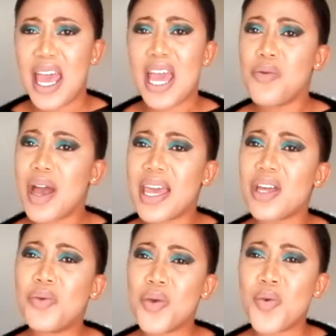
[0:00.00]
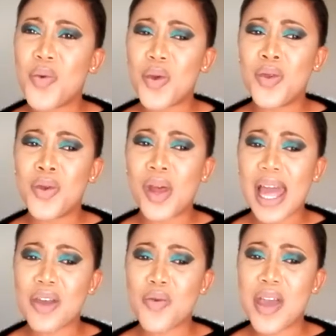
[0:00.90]
and
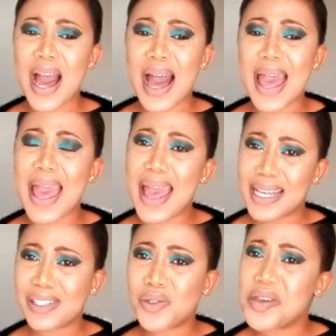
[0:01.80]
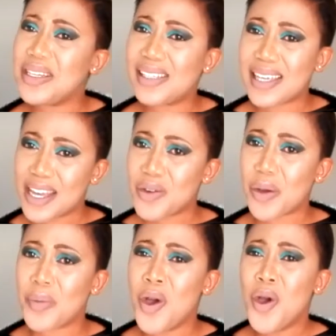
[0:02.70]
we are heirs to his
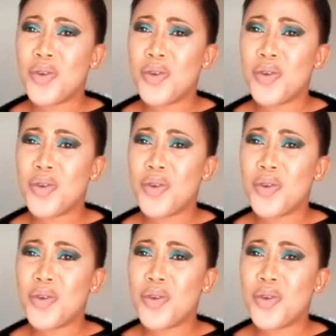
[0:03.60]
kingdom.